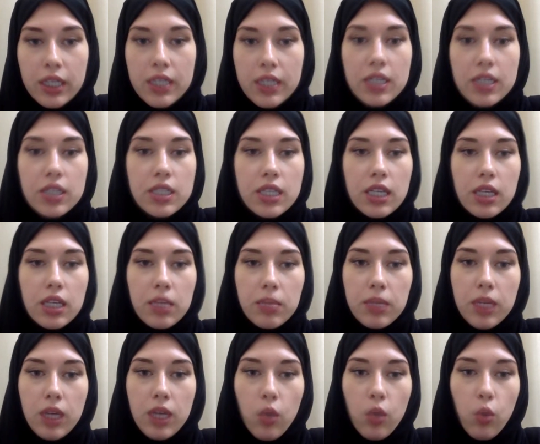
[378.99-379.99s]
It's going to
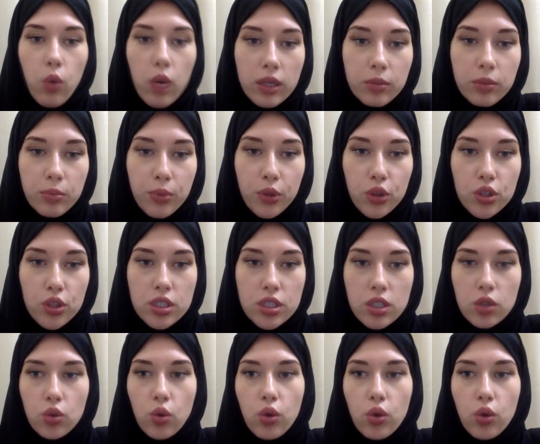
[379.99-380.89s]
be a one person,